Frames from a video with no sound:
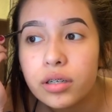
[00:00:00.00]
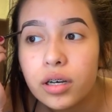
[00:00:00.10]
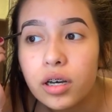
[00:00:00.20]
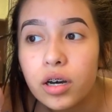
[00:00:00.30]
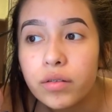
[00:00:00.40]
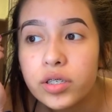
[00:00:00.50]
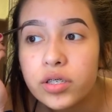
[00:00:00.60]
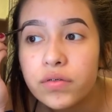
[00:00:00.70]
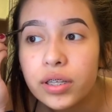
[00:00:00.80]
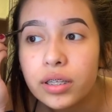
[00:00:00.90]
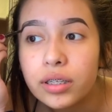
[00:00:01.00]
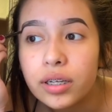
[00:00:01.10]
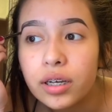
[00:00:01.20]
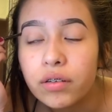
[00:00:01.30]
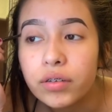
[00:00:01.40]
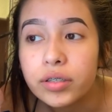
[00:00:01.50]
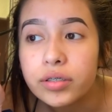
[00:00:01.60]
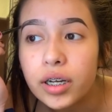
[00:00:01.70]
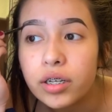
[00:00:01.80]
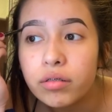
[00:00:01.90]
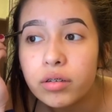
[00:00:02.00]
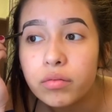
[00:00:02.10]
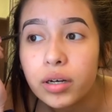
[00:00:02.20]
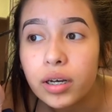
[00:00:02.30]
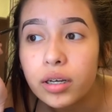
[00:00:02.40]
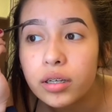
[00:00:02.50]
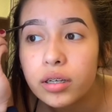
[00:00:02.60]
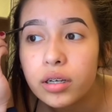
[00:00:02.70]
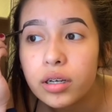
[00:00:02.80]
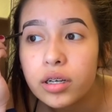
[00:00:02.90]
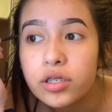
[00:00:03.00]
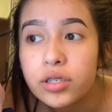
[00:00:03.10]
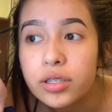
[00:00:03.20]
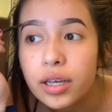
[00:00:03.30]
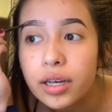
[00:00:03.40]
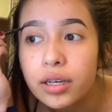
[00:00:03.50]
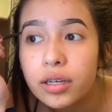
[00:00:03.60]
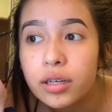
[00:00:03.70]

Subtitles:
I always fill in the tail first. I don't know why. It just like,